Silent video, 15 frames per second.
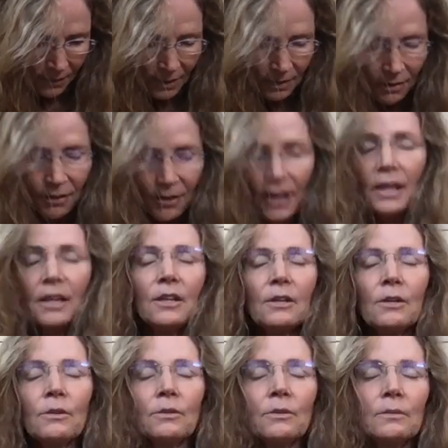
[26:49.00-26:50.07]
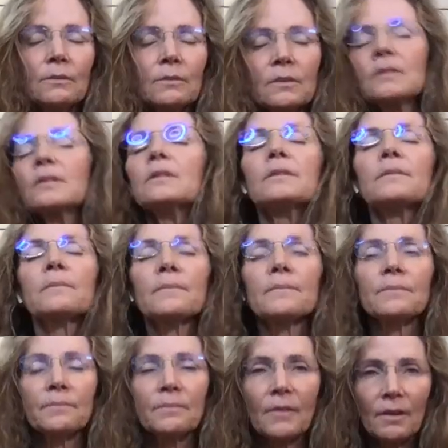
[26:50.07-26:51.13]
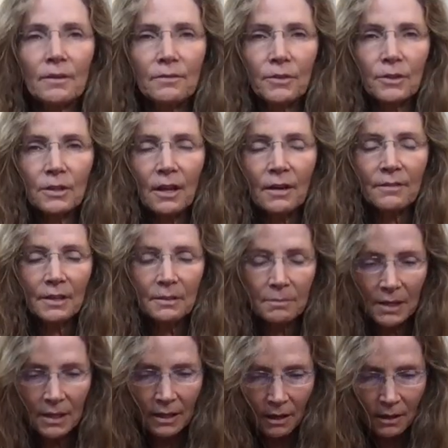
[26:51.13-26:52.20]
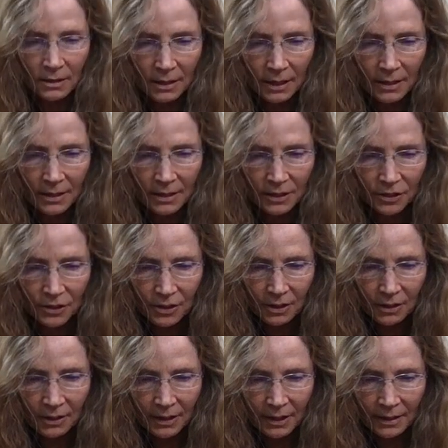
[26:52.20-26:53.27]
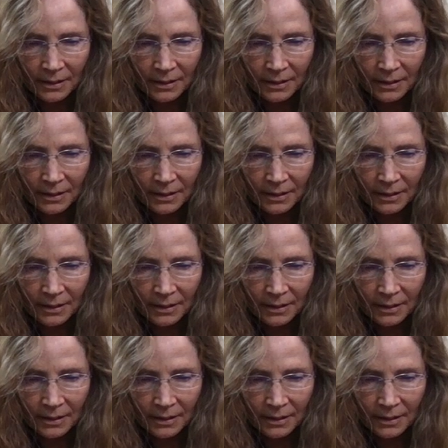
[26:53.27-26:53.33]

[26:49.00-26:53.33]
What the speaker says: And thank you for loving me unconditional.